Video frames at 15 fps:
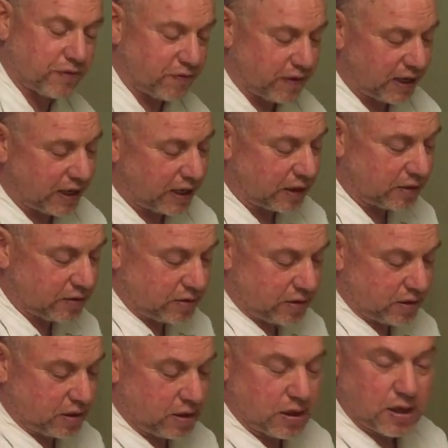effect.
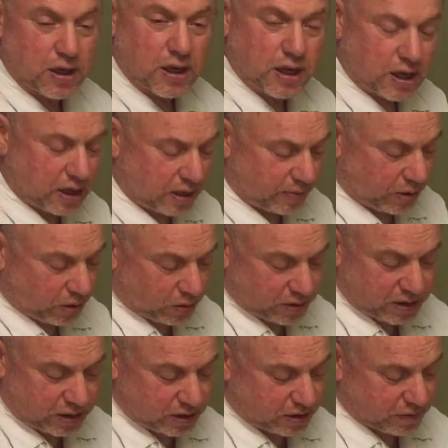I'm
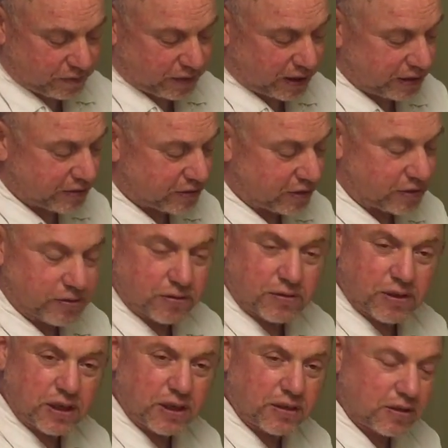holding the device
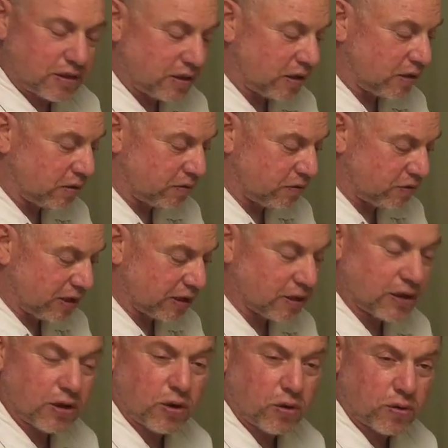underneath and then
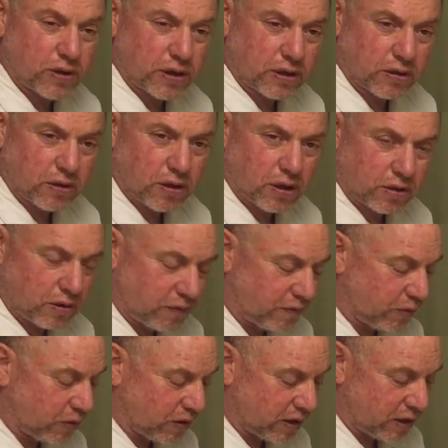gently holding along her
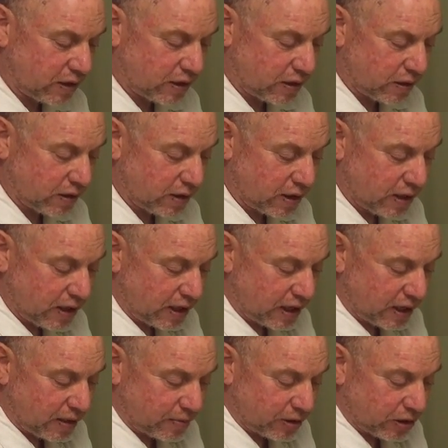forehead here,
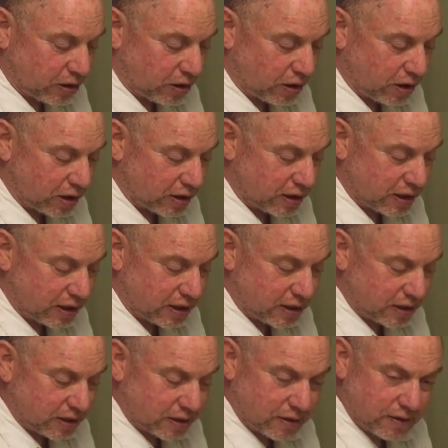and I'm
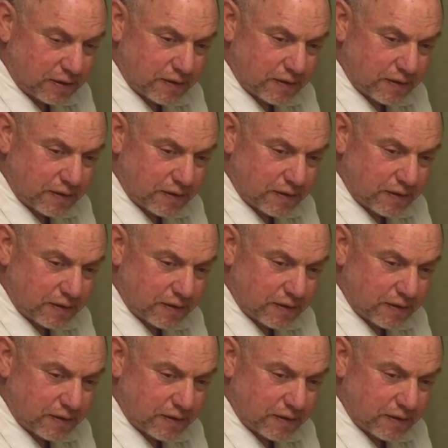elongating.